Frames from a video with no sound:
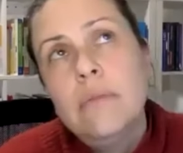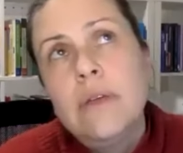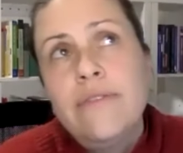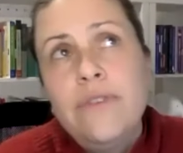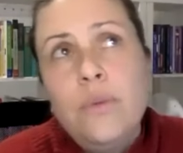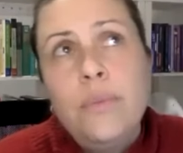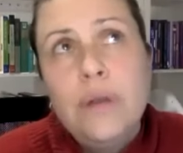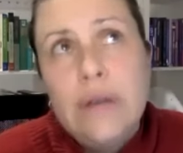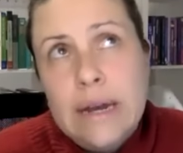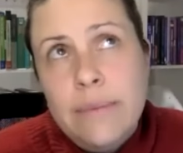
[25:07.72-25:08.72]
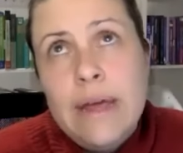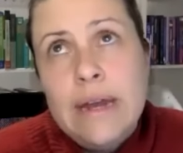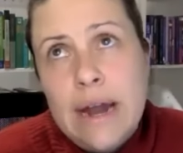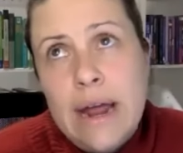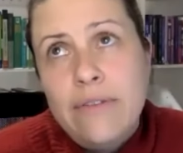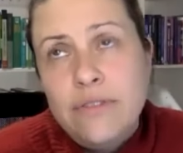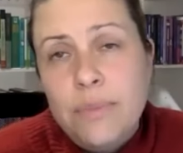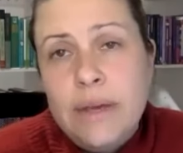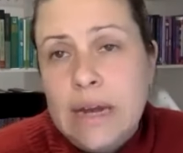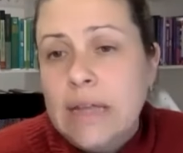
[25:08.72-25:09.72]
If you put a gun to my head and I have to
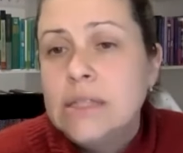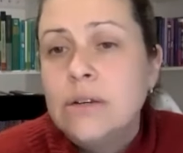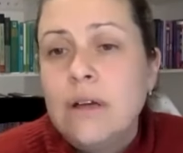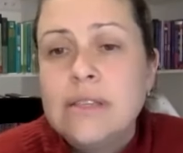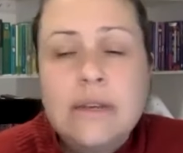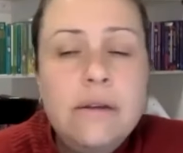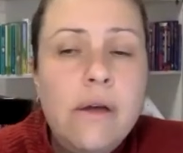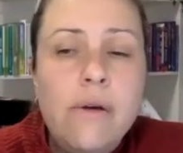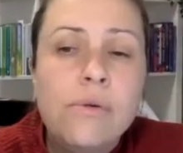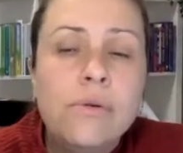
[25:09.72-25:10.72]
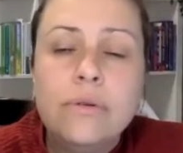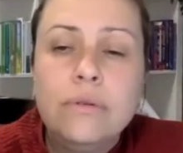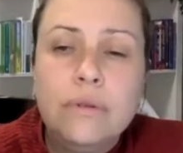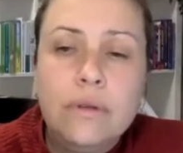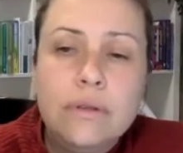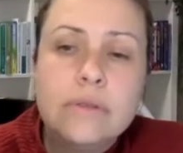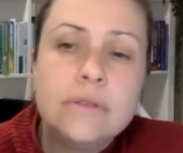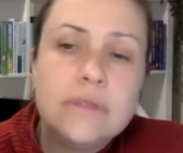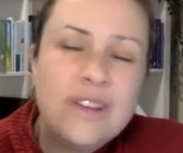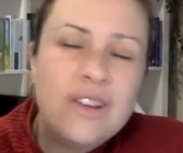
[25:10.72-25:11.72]
pick an answer, I say no.
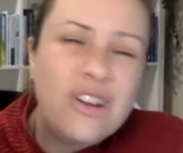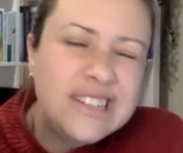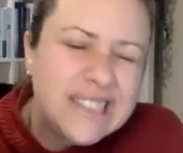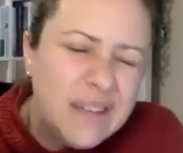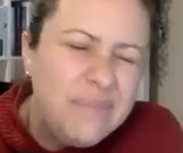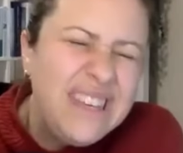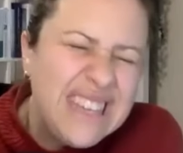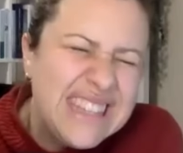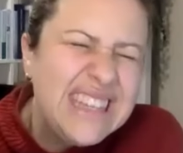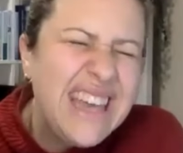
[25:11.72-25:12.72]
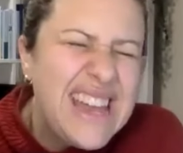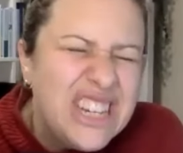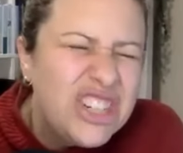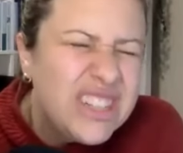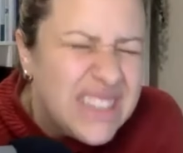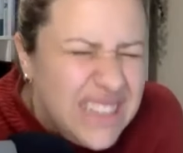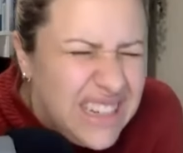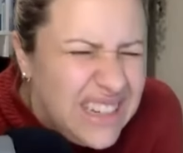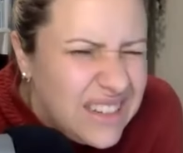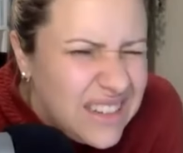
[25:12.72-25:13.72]
There are some kids
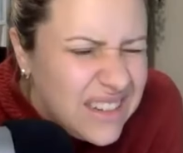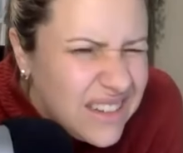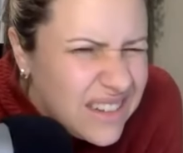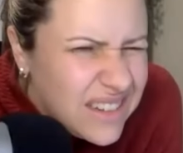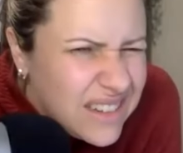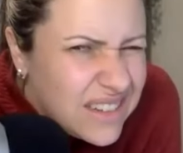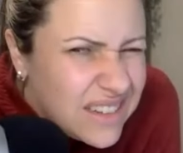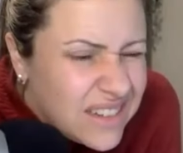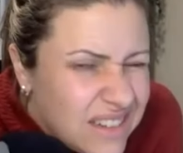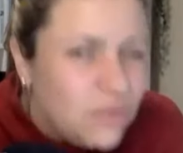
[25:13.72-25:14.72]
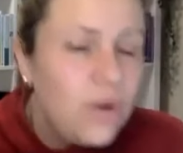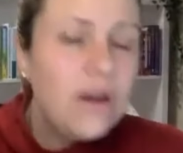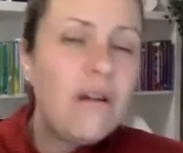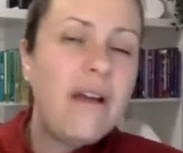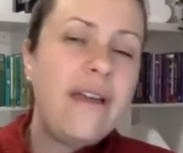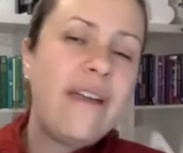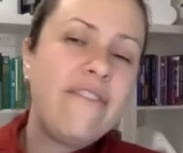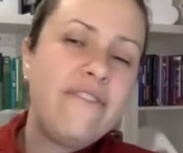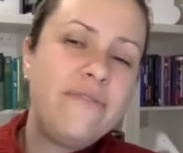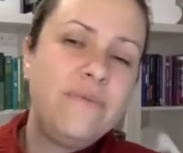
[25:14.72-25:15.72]
occasionally where I
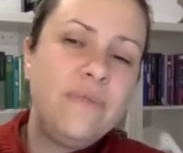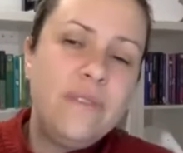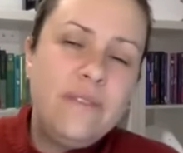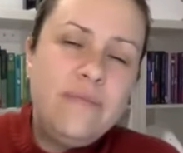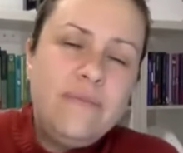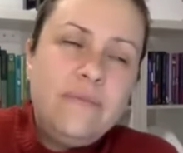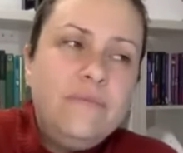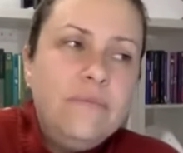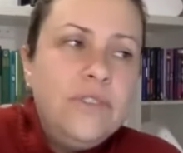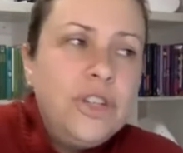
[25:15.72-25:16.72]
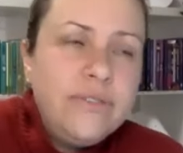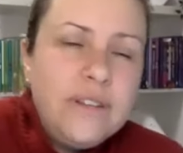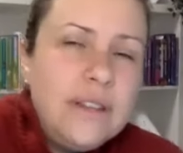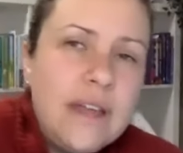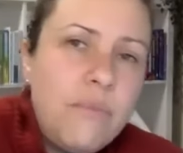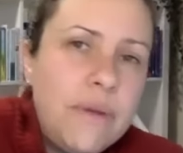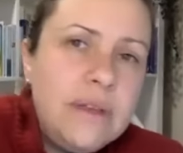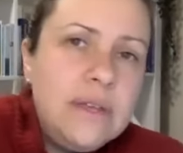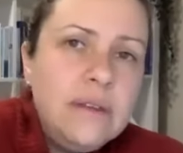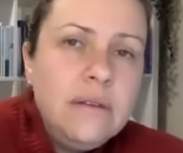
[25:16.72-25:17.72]
have shifted that
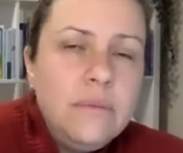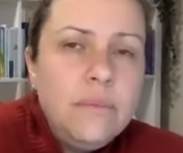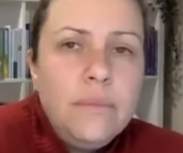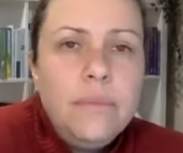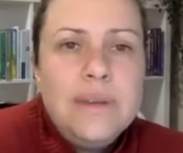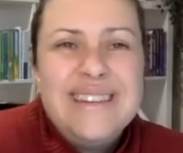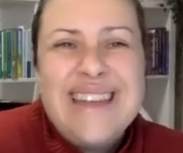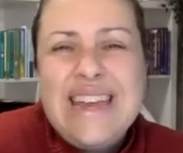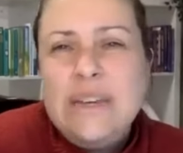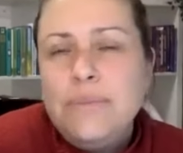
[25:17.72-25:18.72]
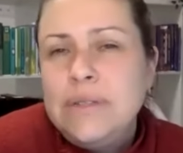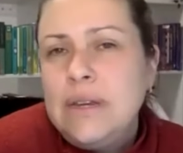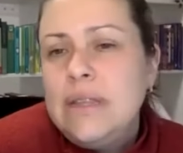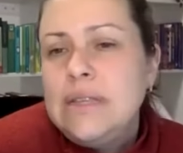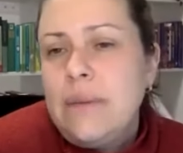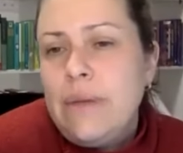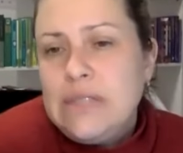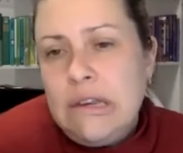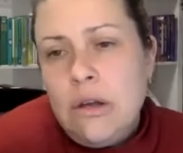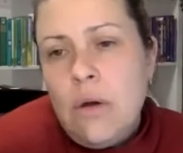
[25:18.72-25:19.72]
opinion, but 90% of the time I
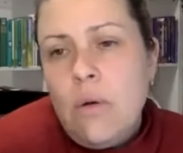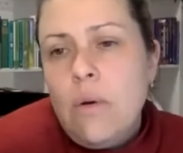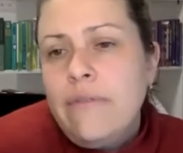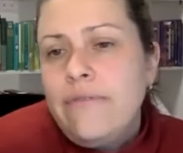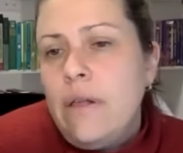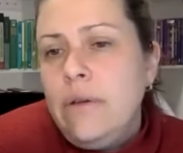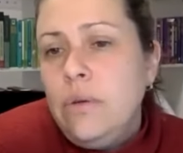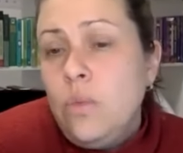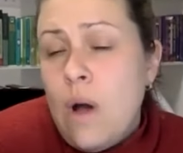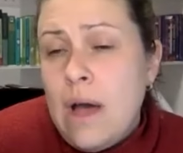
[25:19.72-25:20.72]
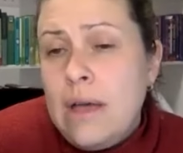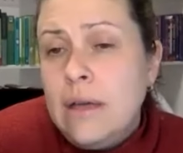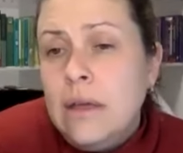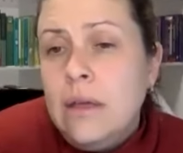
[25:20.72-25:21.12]
say no, I follow you. Why?